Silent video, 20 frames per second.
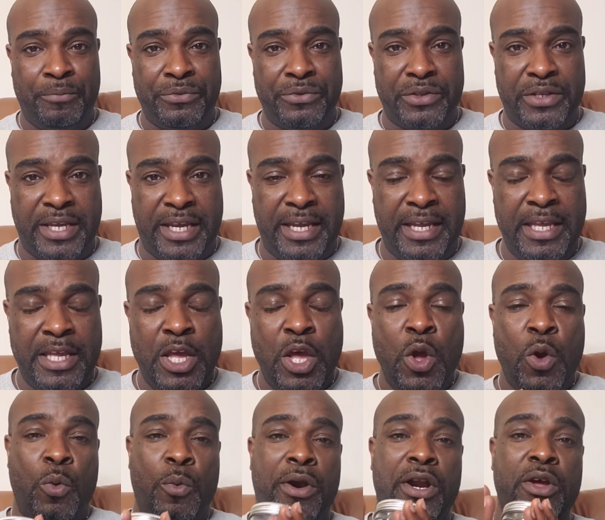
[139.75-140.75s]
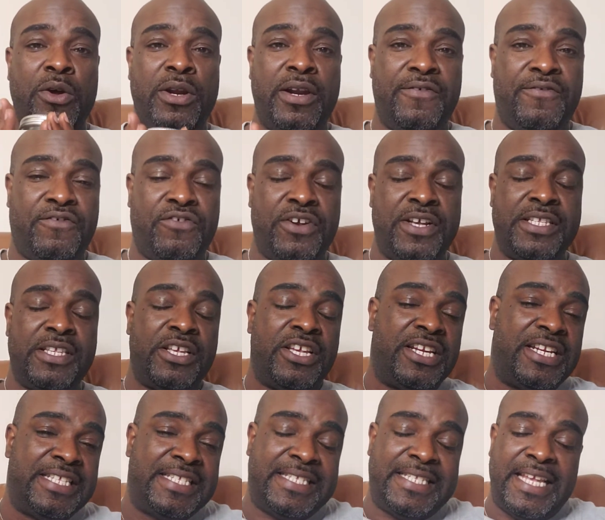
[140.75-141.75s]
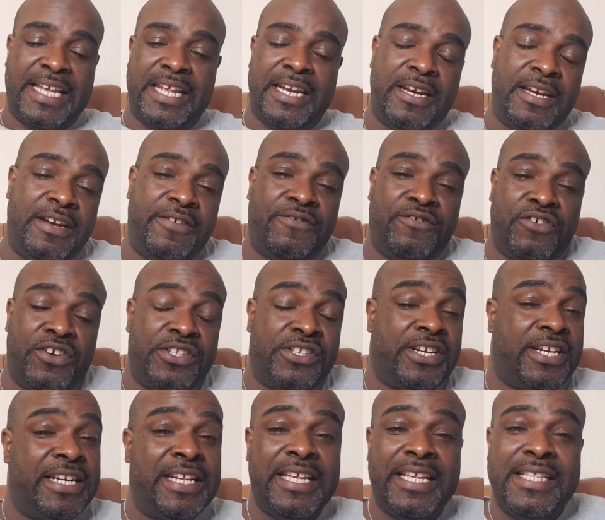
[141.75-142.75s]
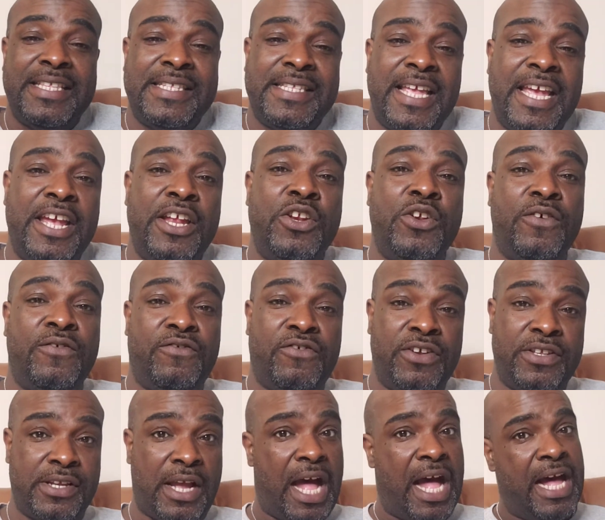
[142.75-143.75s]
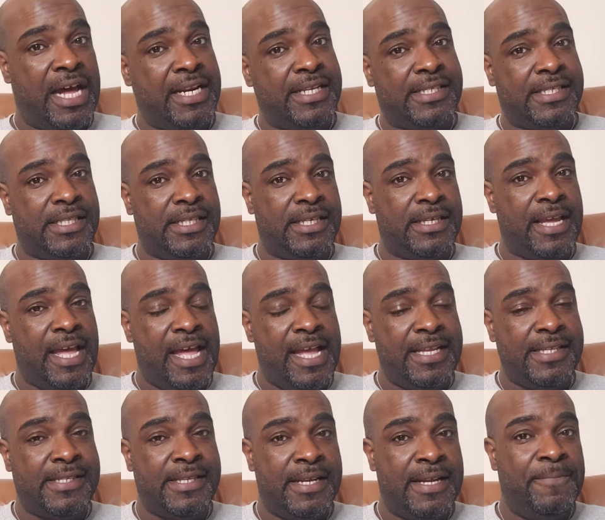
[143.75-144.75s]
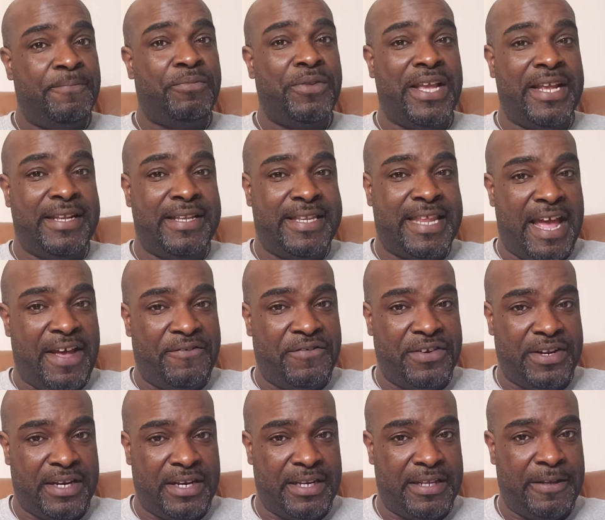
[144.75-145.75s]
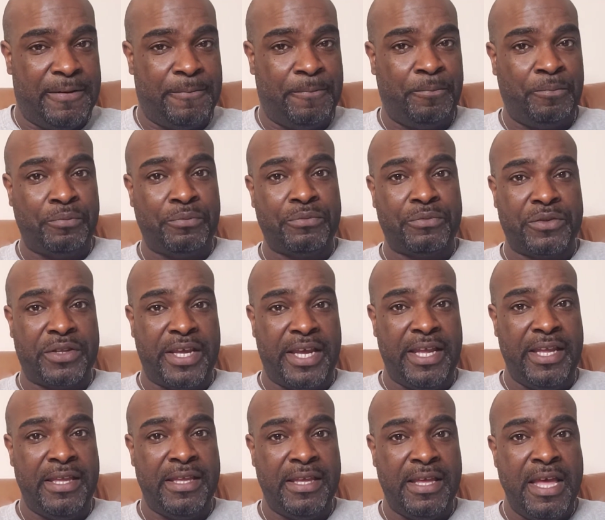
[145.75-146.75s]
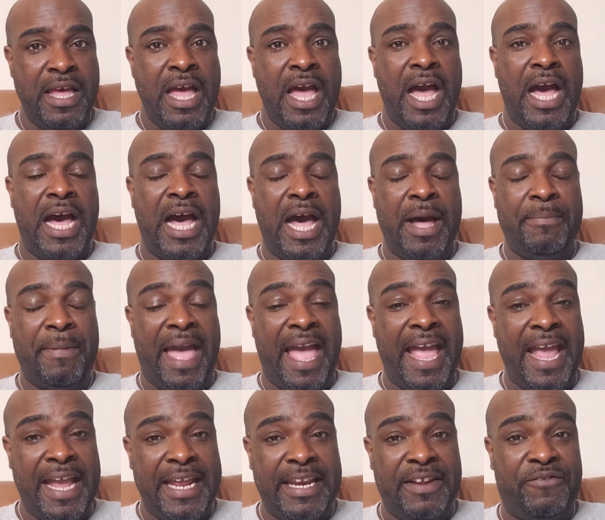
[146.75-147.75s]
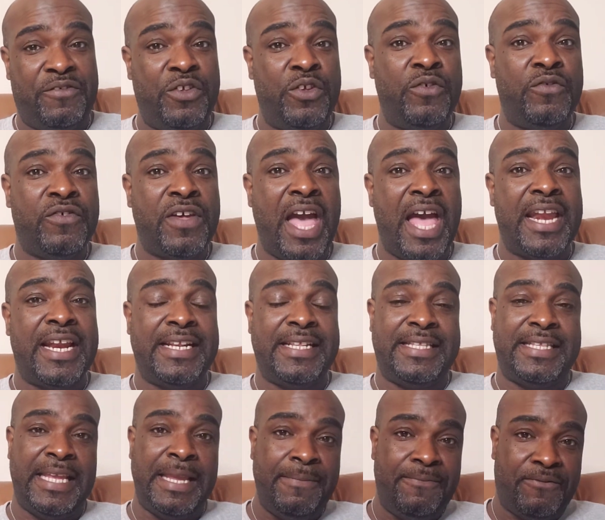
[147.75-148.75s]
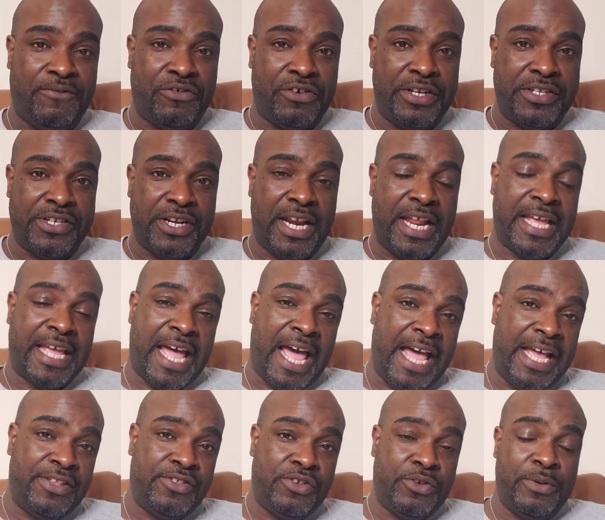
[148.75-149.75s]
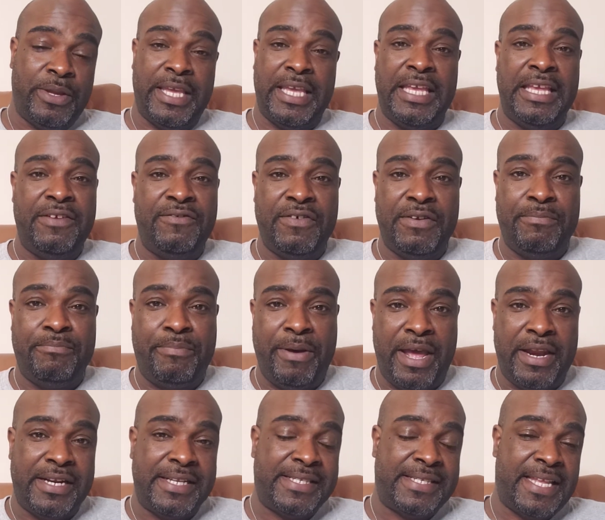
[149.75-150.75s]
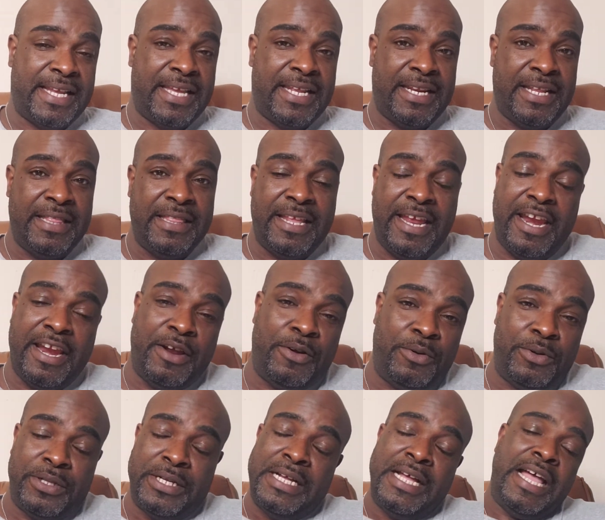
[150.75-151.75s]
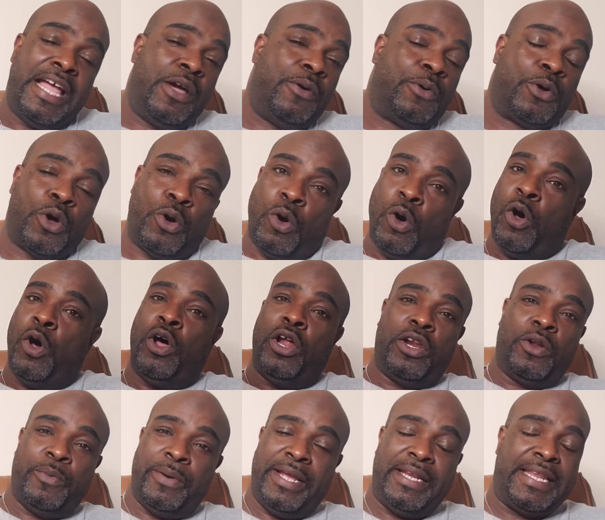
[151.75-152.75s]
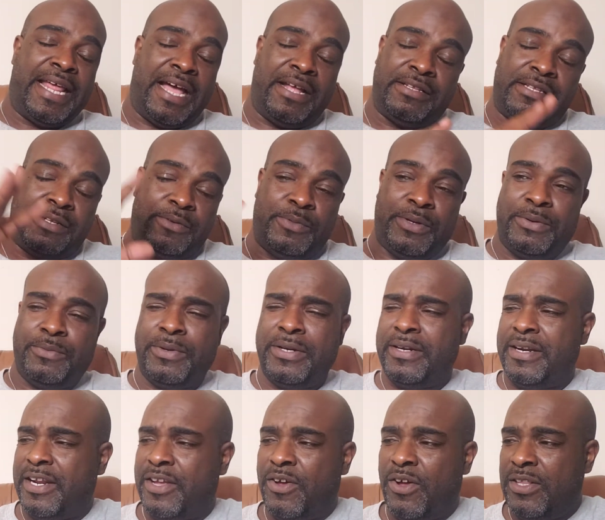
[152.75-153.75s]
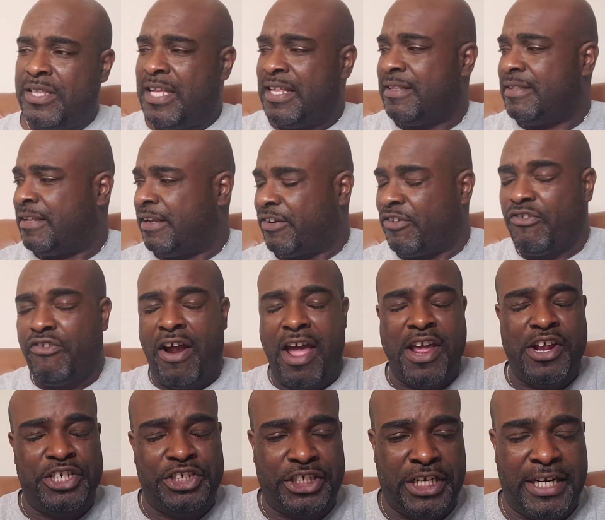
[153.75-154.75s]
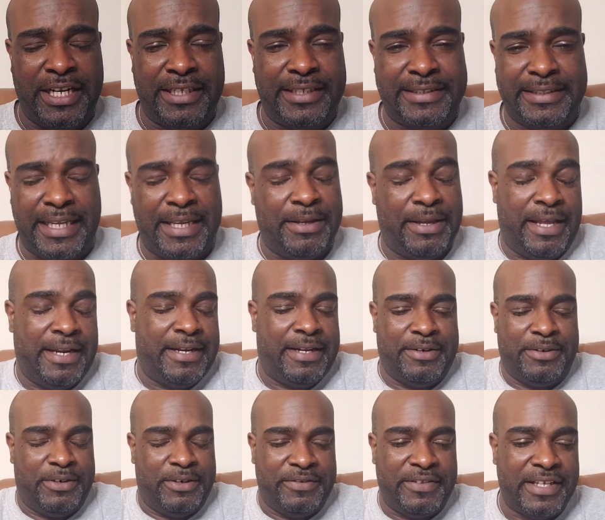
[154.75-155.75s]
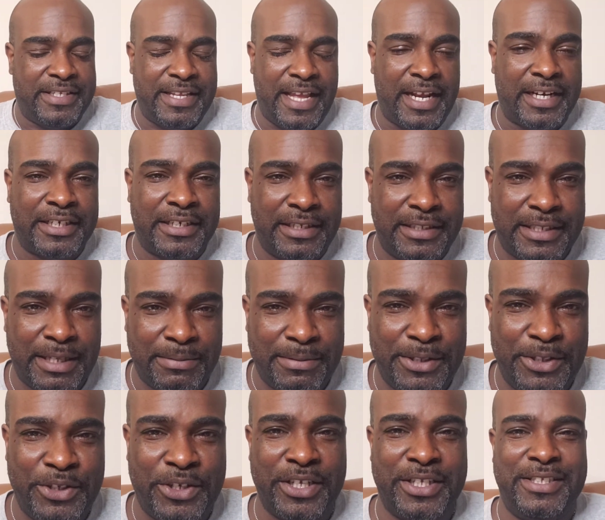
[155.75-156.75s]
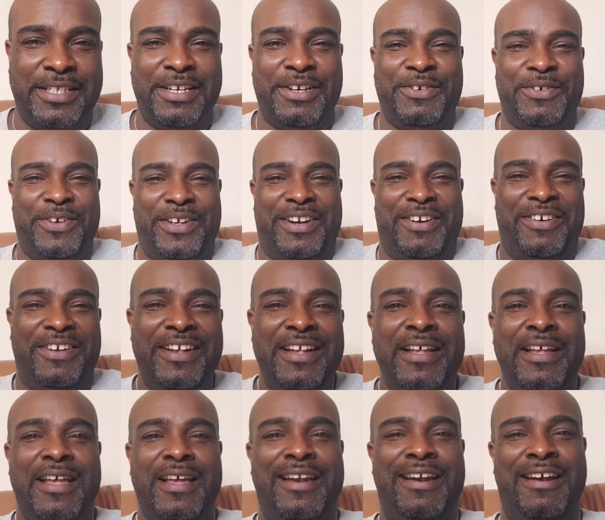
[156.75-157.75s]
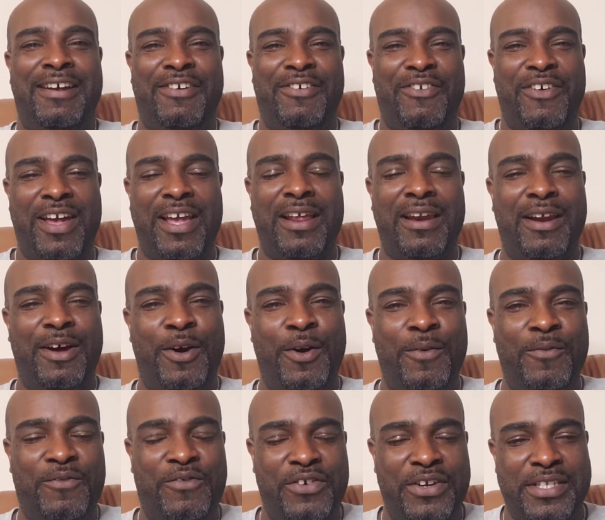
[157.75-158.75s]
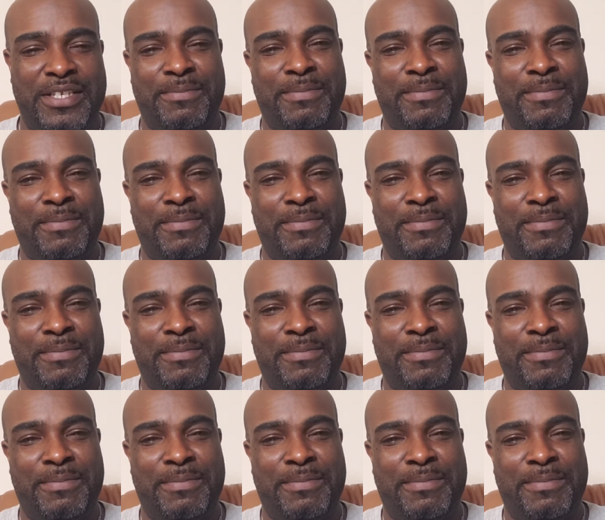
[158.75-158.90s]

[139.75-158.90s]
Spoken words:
Okay? We're going to freeze it. You're going to stick it in the freezer and it can stay in your freezer, honestly, guys, indefinitely. Okay? And if you've got a deep freezer like I do, even better. Stick it in there. It will go all the way down to, what do they call that? The cryogenic state. I don't know if that's actually something you can do in a regular home freezer.